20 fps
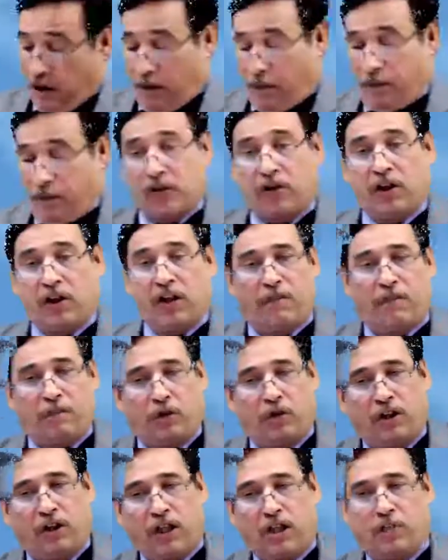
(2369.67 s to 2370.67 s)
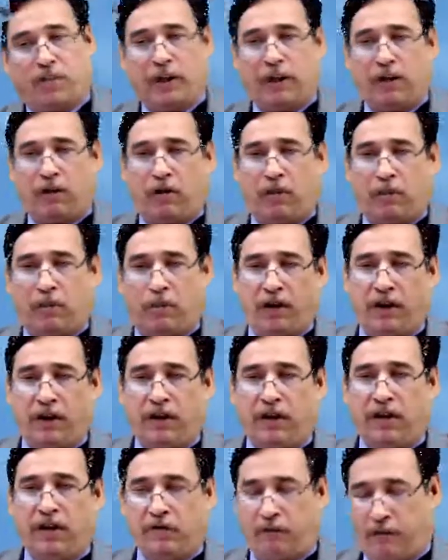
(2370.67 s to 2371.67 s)
Till up to this particular
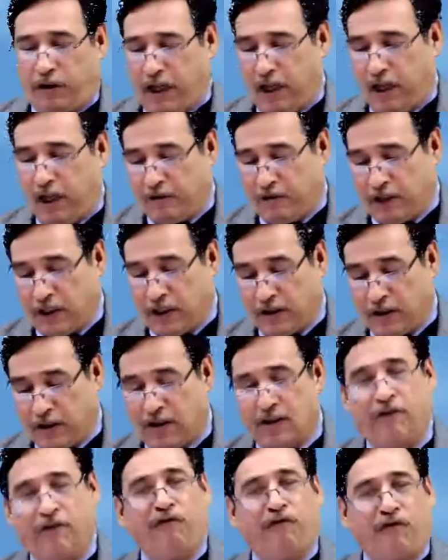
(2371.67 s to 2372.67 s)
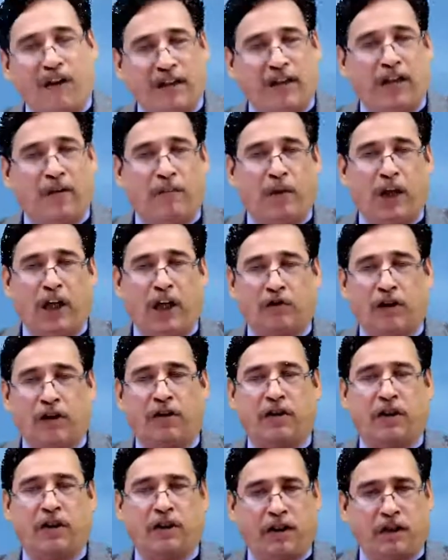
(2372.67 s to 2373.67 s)
point, we have discussed some final points. We'll
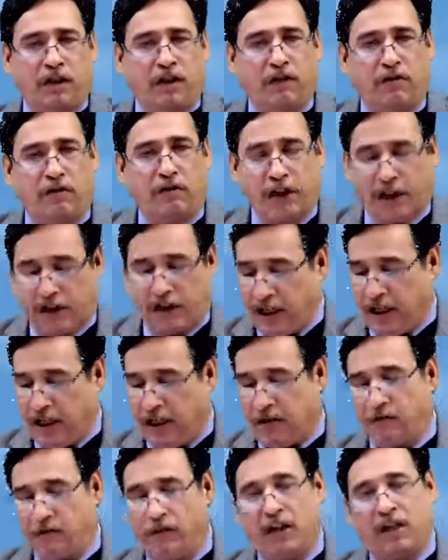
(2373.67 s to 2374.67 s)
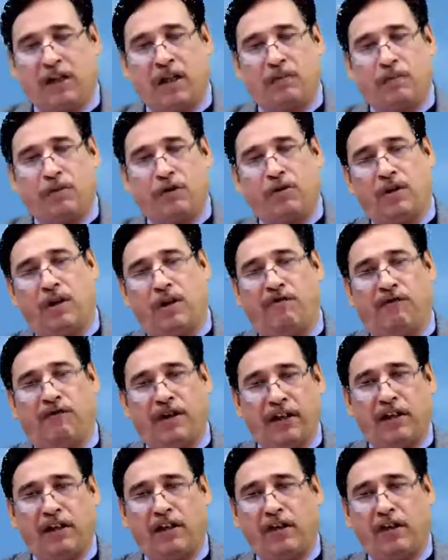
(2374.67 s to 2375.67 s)
continue with that. We'll come to now
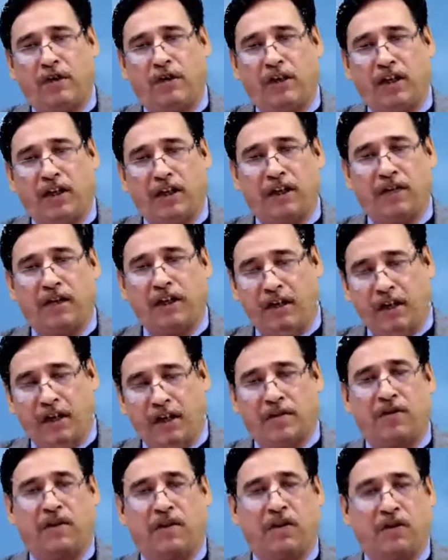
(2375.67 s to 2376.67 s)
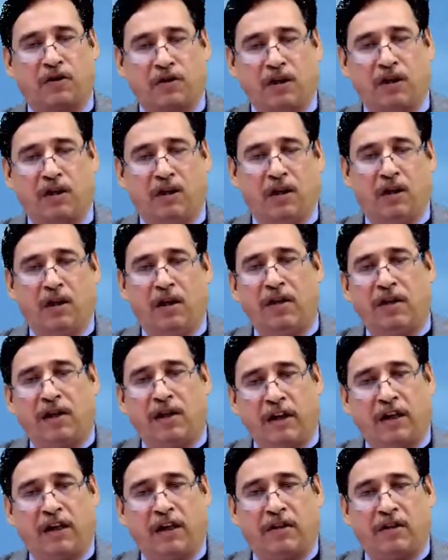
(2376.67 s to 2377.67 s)
final recording in the next session.
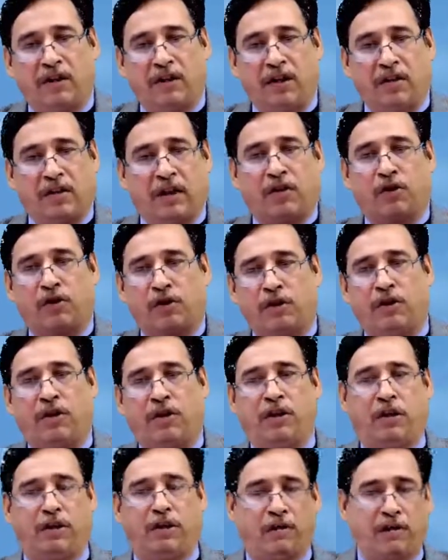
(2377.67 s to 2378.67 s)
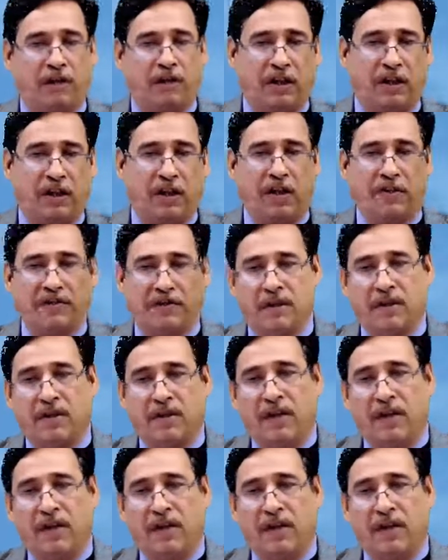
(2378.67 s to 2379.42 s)
Correct? These are shorter duration classes.